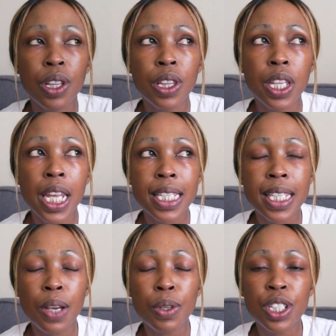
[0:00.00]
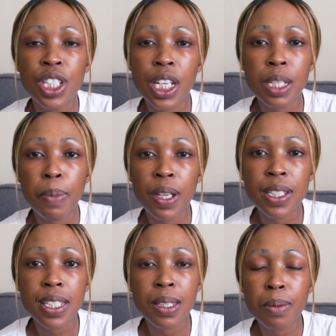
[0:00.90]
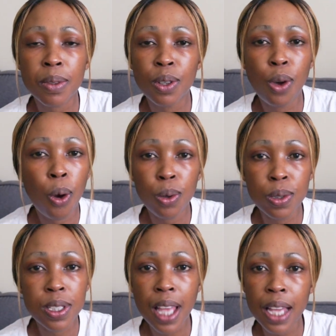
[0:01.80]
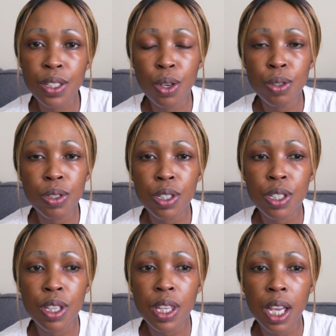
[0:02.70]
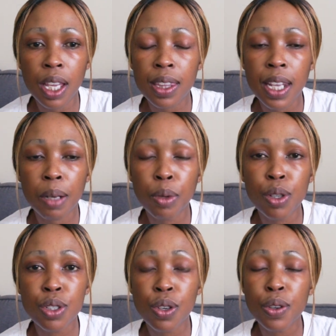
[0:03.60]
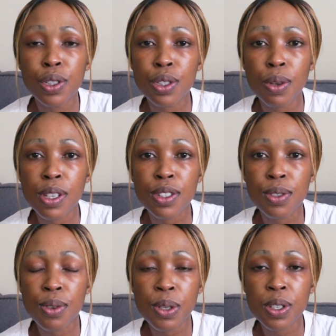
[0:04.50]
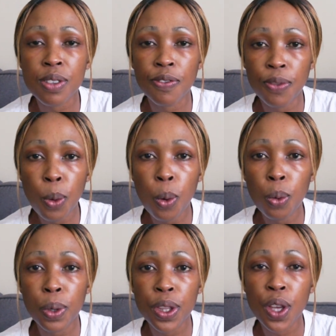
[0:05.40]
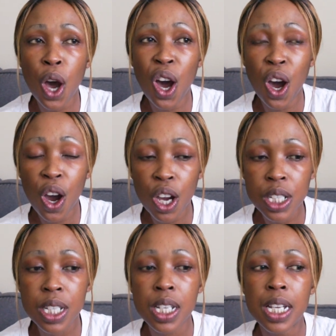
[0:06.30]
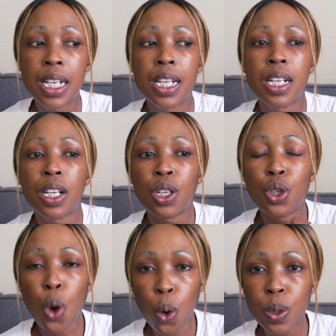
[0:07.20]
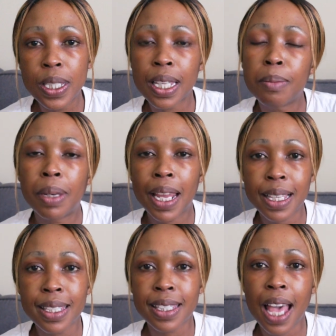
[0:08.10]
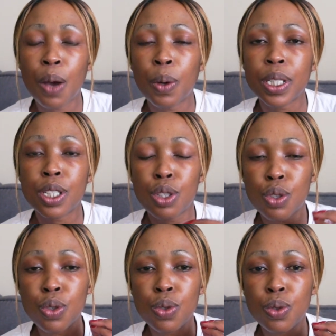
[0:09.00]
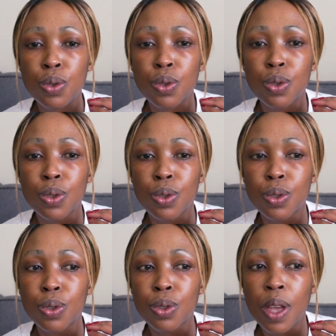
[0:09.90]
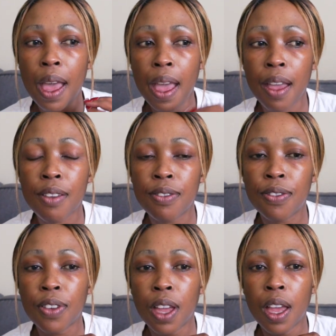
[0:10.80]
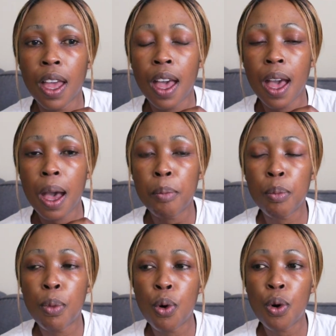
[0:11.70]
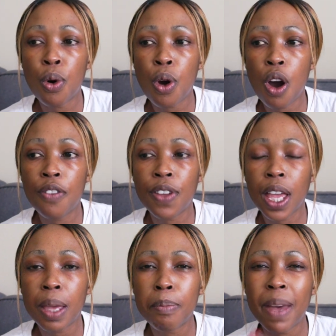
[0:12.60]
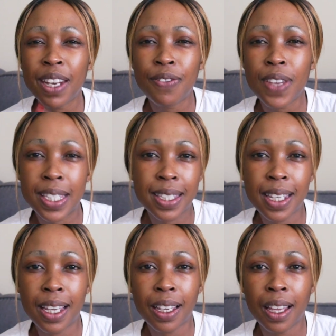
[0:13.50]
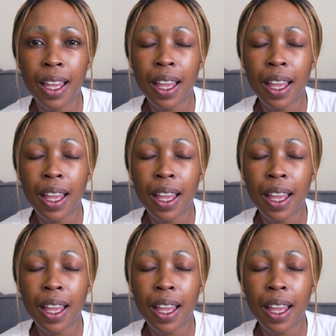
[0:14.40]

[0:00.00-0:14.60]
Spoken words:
The next thing I want to chat about is goals. I don't think that I'm going to go into 2024 with hard goals in place. I want to have a more of a manifesting